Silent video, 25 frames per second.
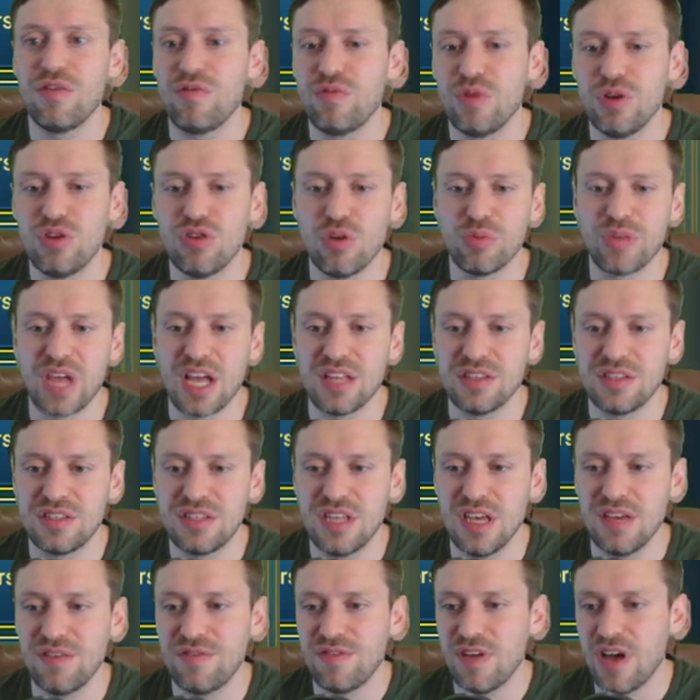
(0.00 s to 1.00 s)
we dropped down to
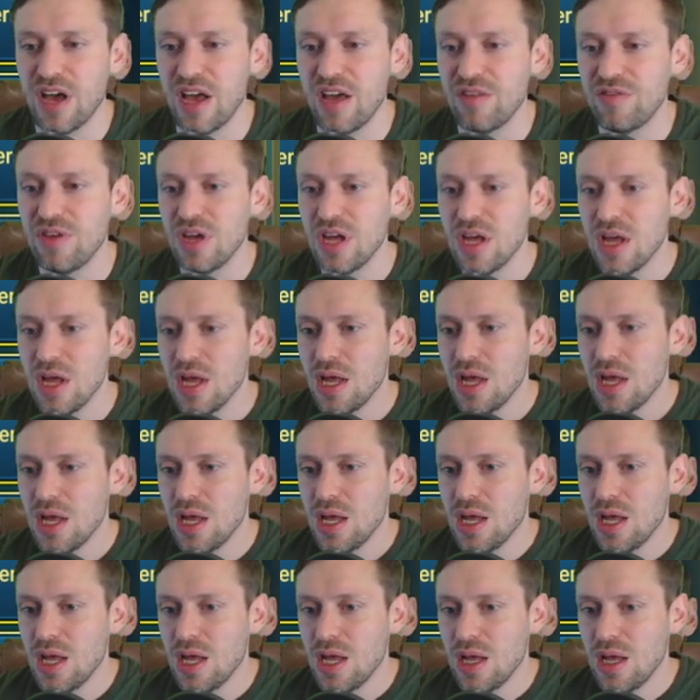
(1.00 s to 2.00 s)
tier five.
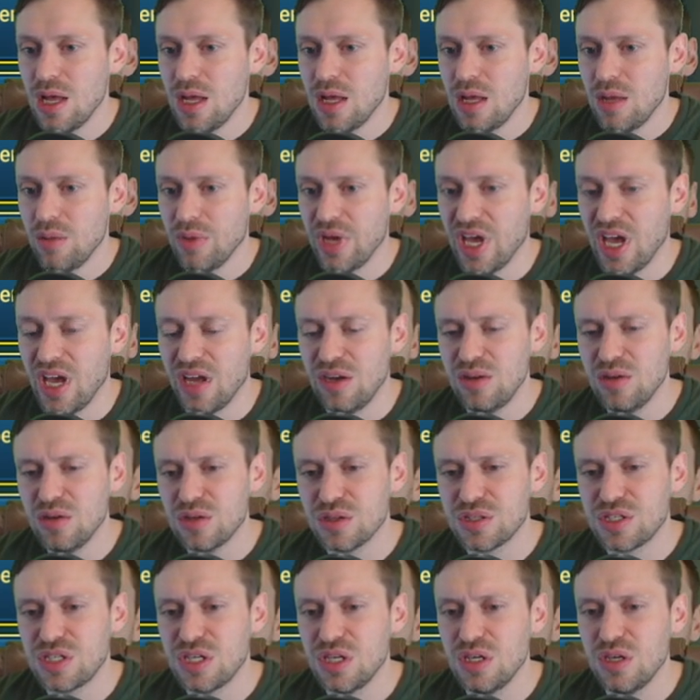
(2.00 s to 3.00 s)
Yeah,
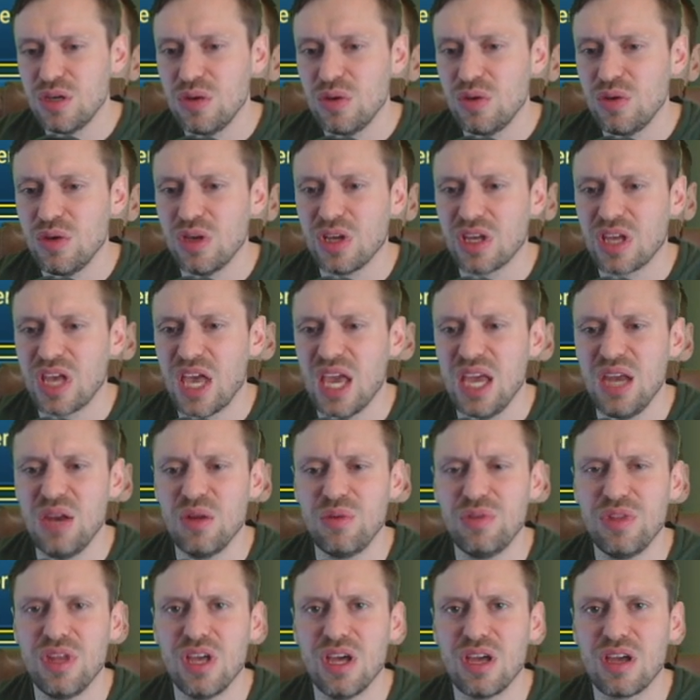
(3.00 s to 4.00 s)
not too keen
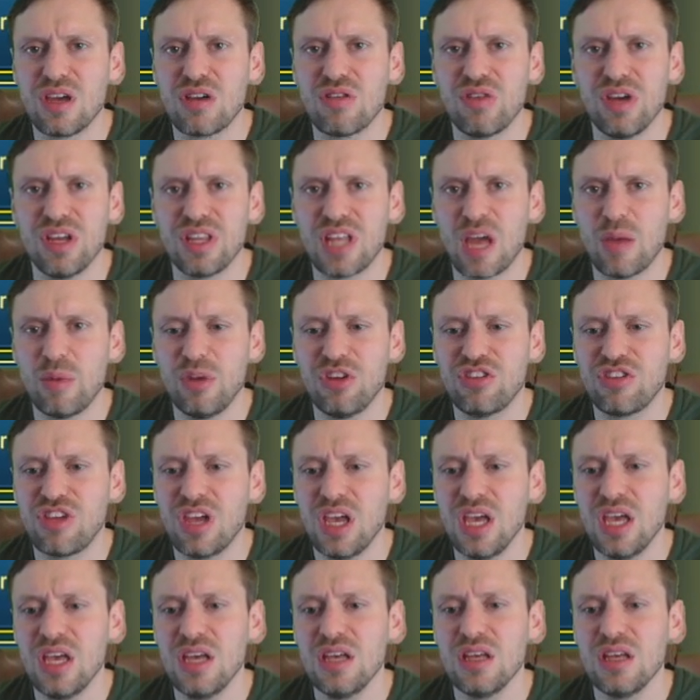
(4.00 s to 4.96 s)
on the crit damage gear.